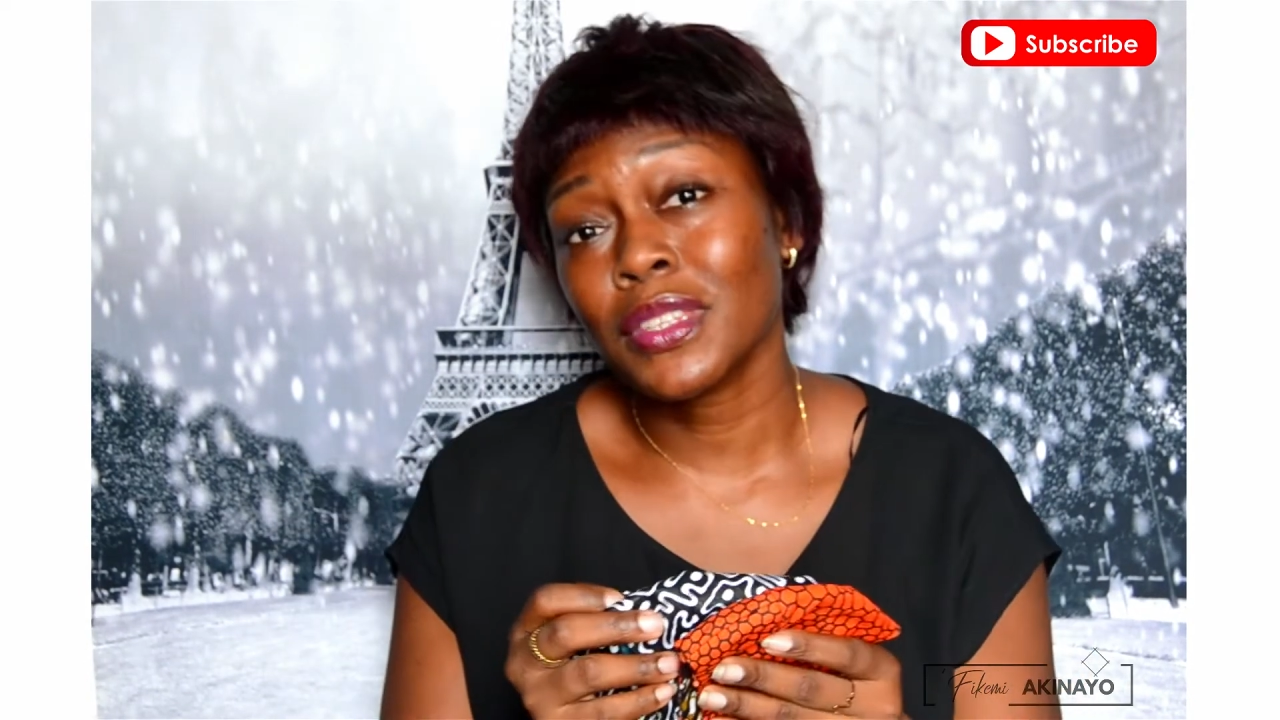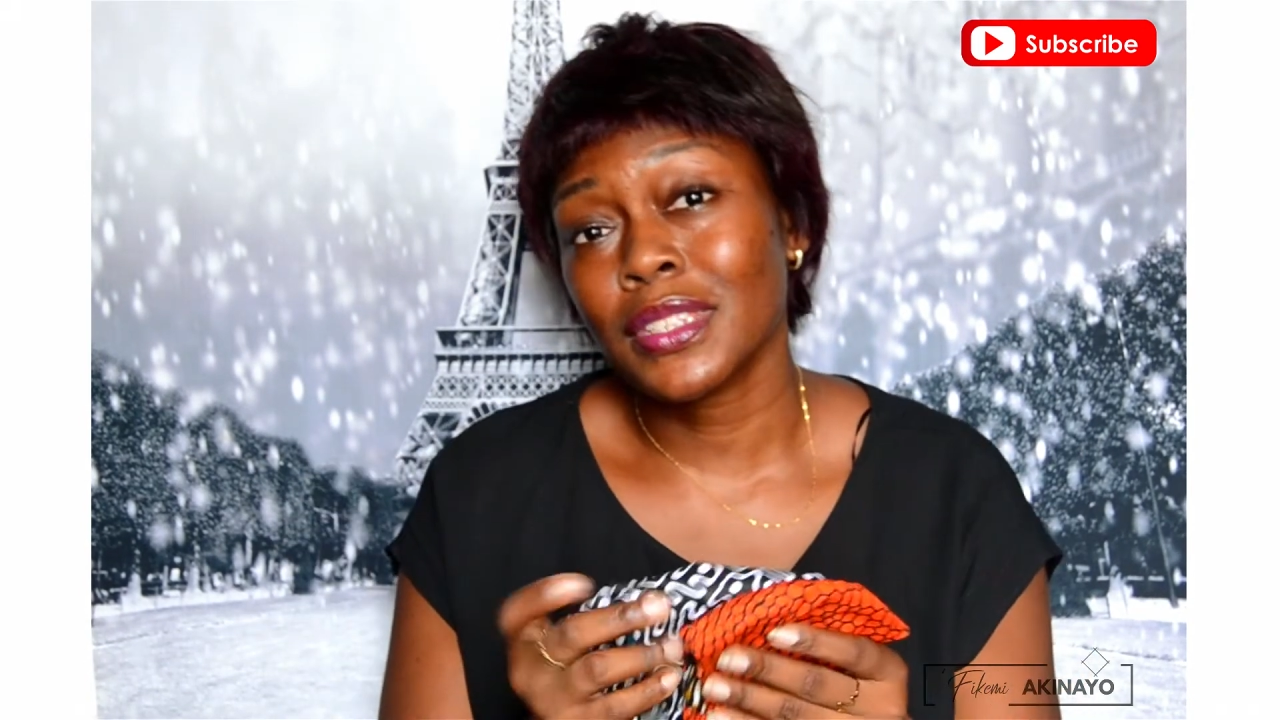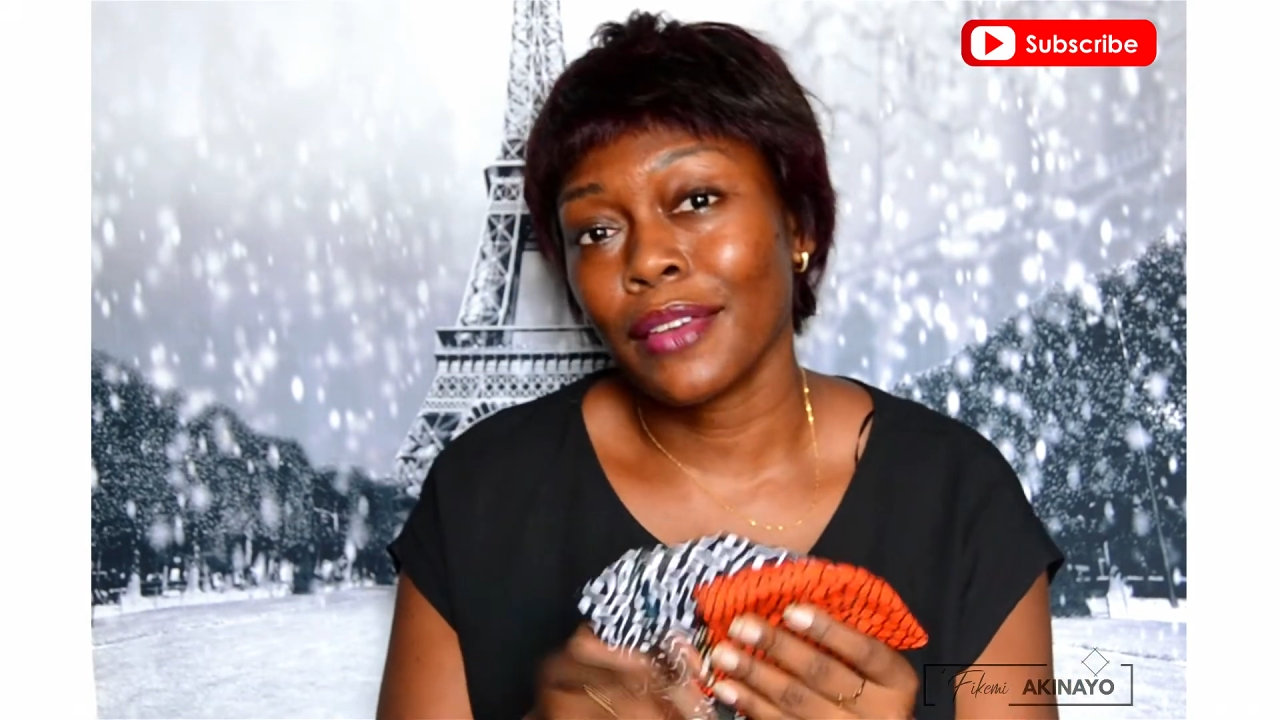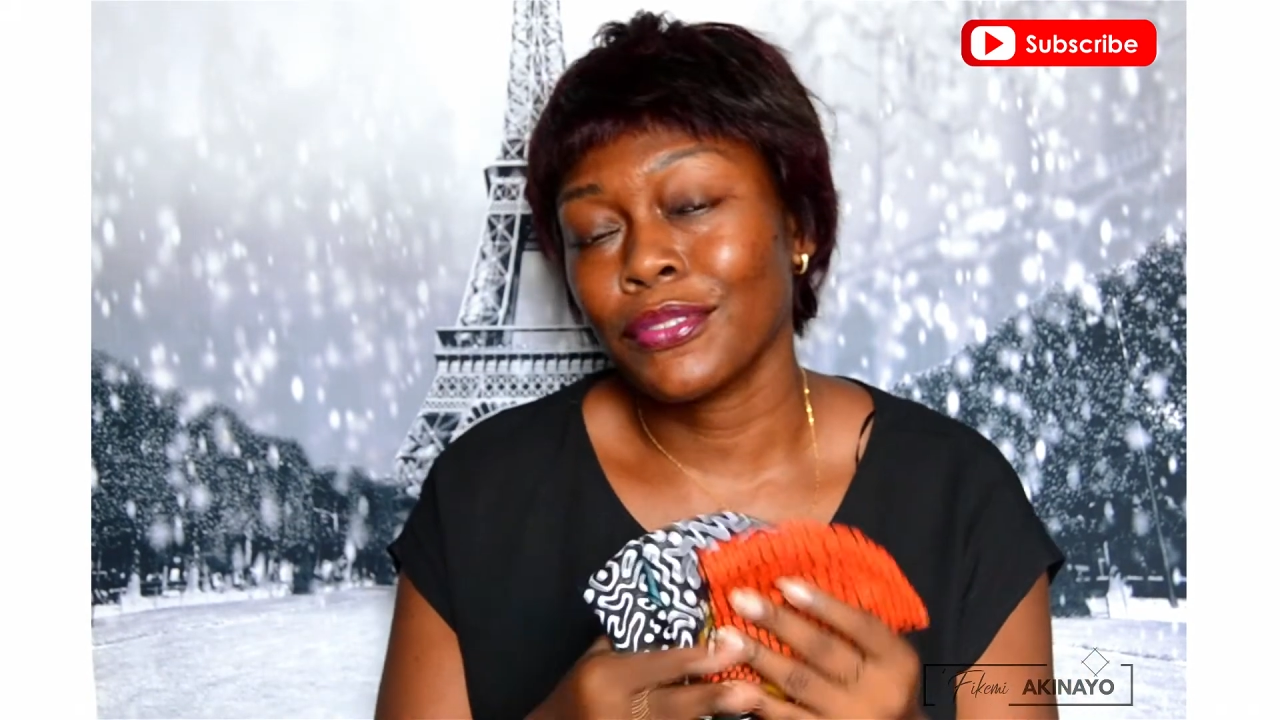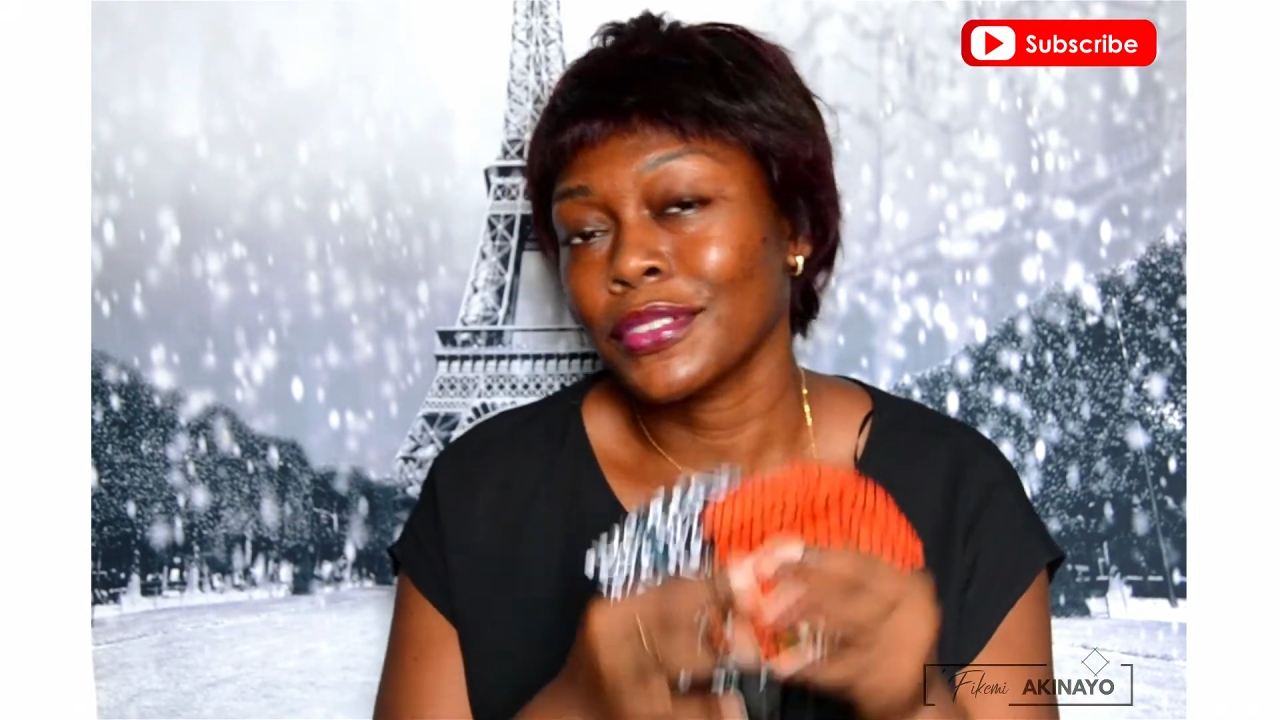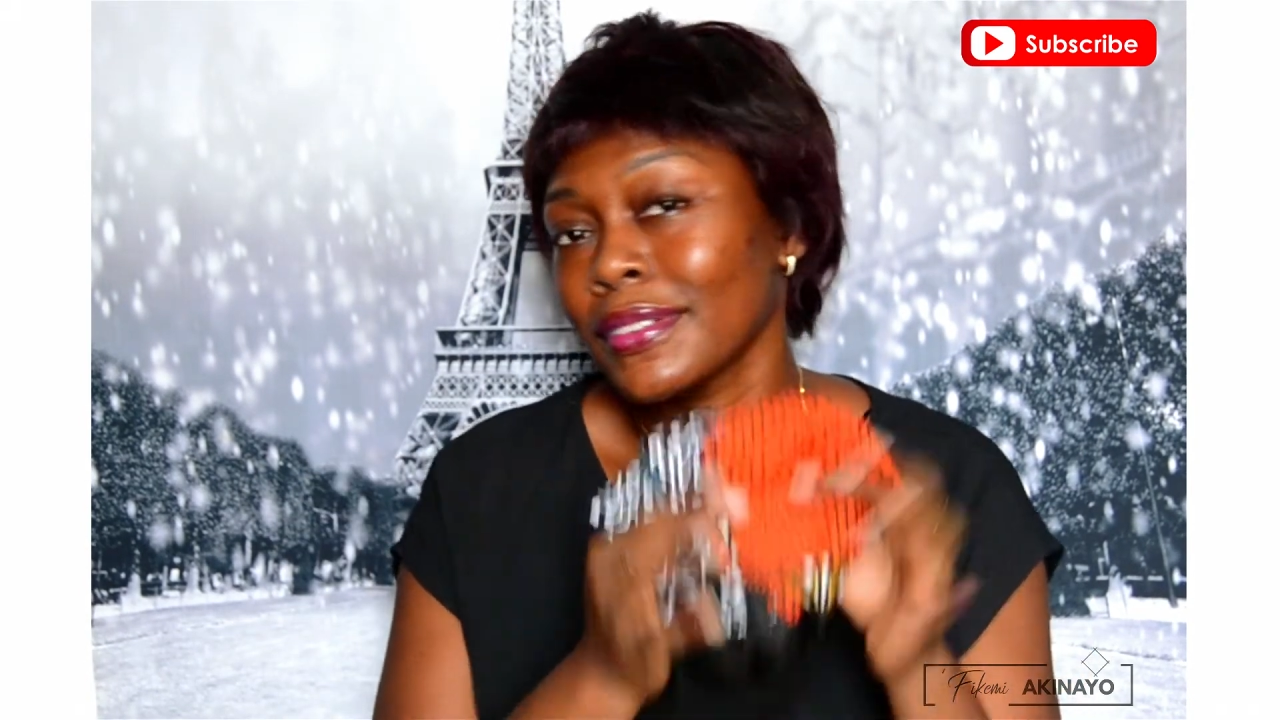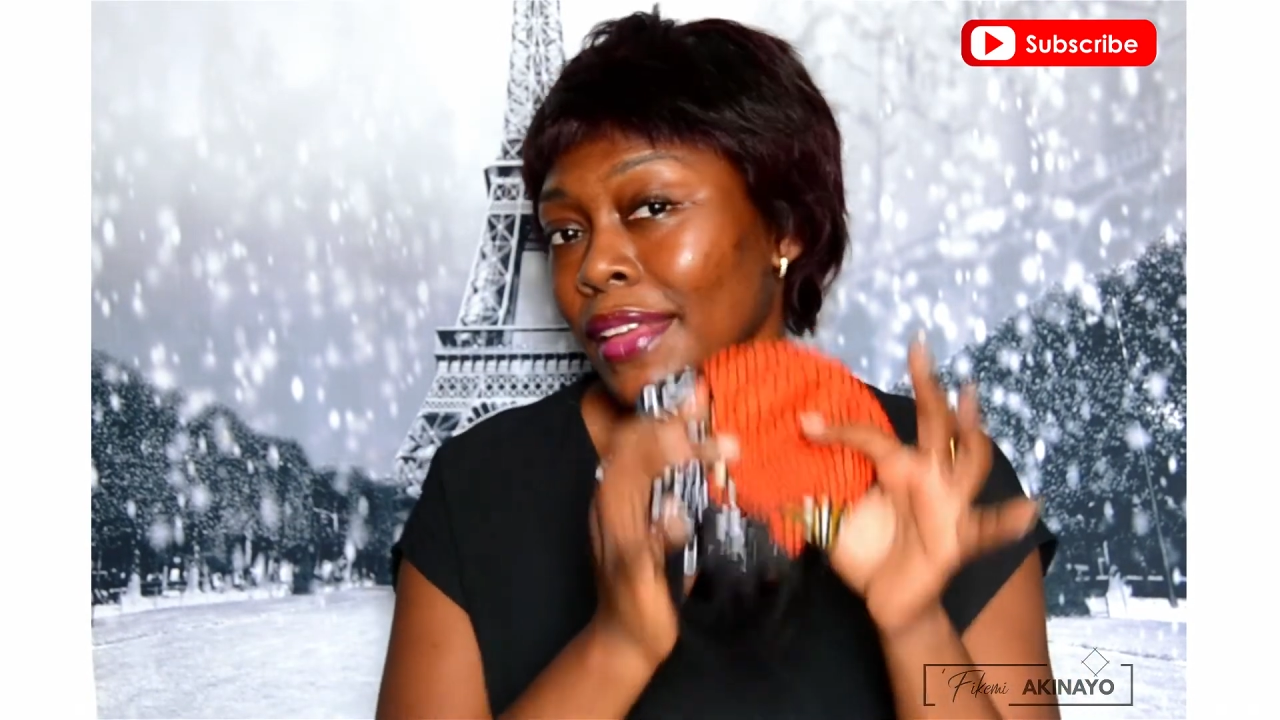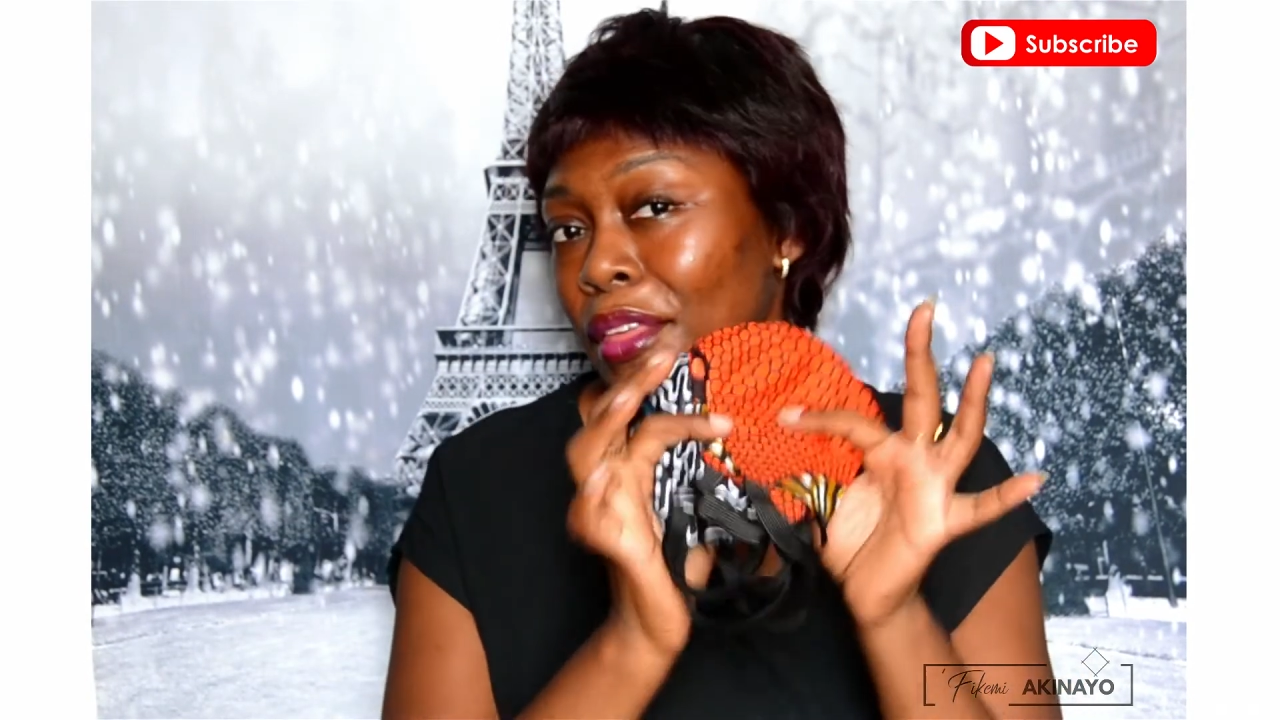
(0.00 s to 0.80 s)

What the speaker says: 7,